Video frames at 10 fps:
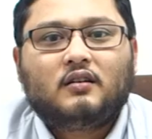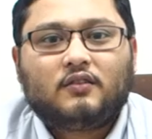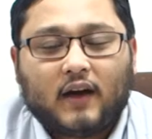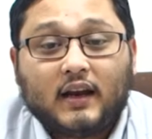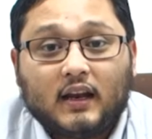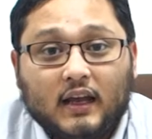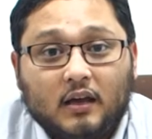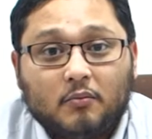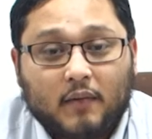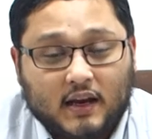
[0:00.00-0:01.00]

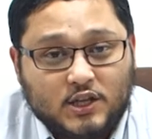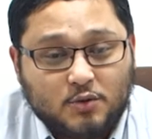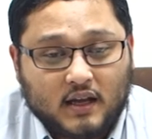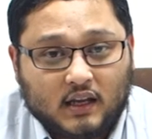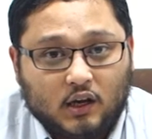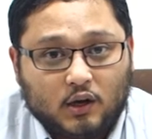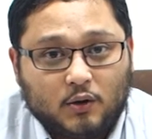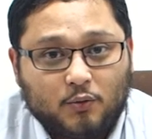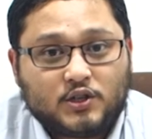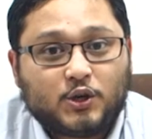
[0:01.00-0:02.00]
Finally, many-to-many,
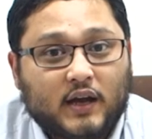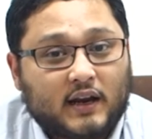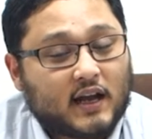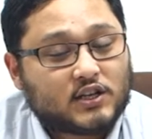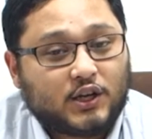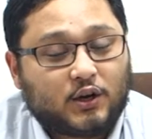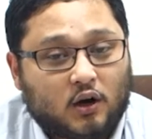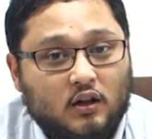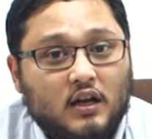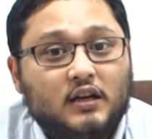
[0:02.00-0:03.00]
which you can actually
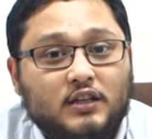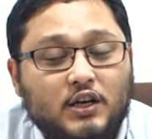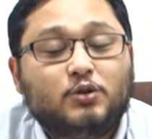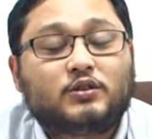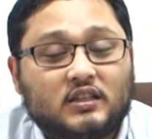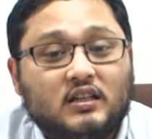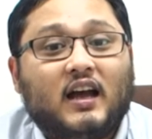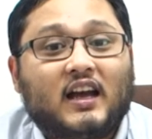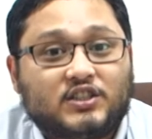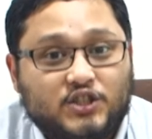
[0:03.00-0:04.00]
call the neutral
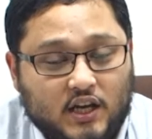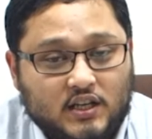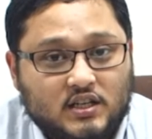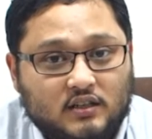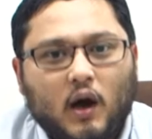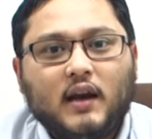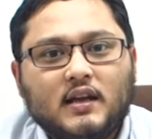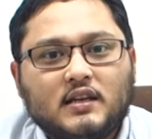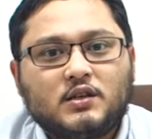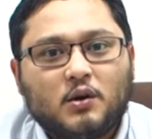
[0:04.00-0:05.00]
exchange. What
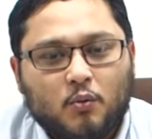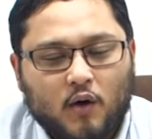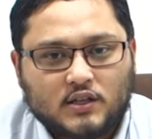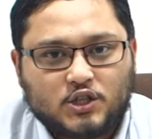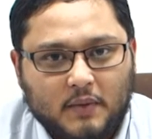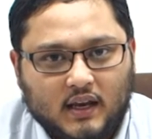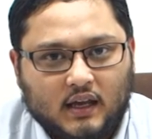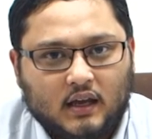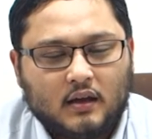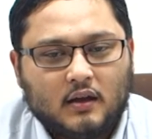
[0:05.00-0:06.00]
is one-to-many?